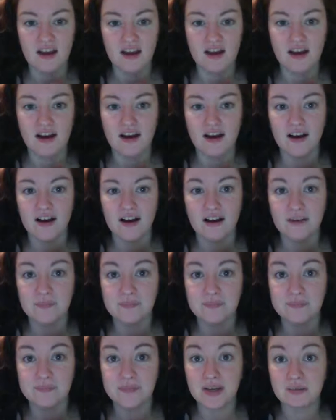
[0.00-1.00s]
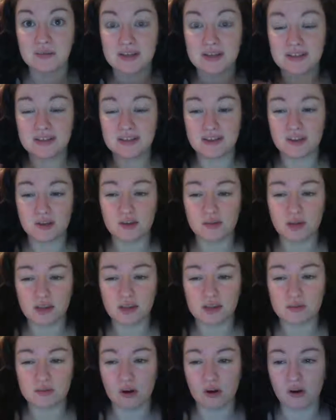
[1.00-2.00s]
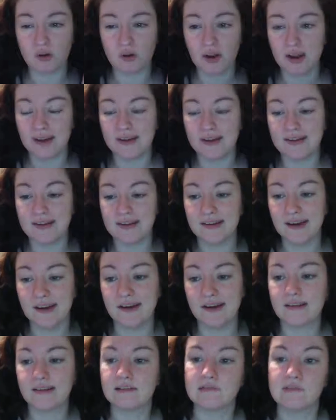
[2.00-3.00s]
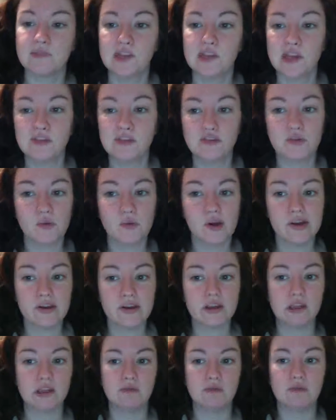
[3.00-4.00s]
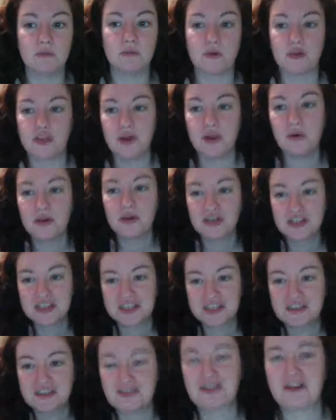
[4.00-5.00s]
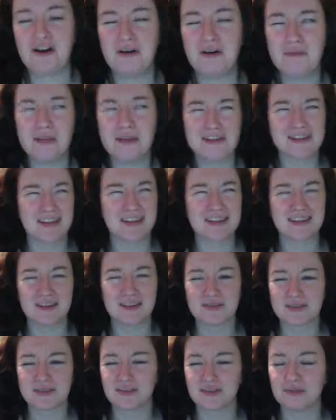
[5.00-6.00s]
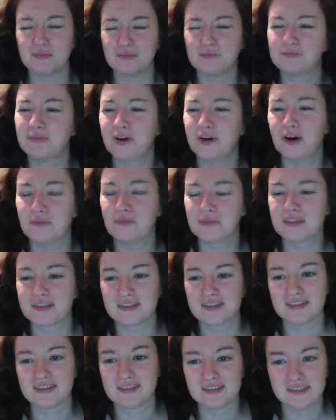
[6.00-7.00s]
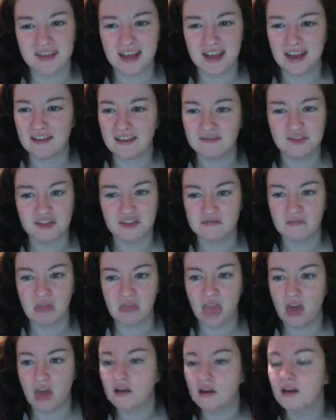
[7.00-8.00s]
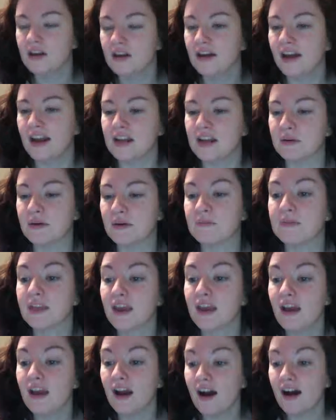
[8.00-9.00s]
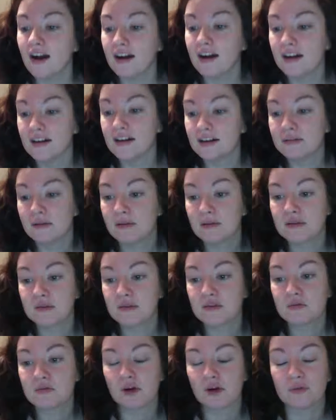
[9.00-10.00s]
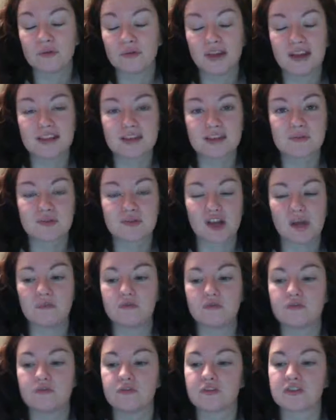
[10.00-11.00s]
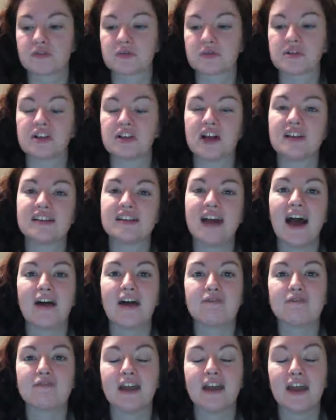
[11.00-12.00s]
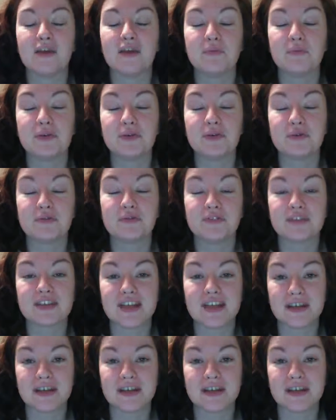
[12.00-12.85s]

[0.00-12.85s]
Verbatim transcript: I'll be seeing you again tomorrow. And yeah, if you want, you can leave me birthday wishes in the comments. That sounds a little pompous and yeah, just meh. Anyway, I will see you tomorrow. Like and subscribe if you feel so inclined. Have a beautiful day.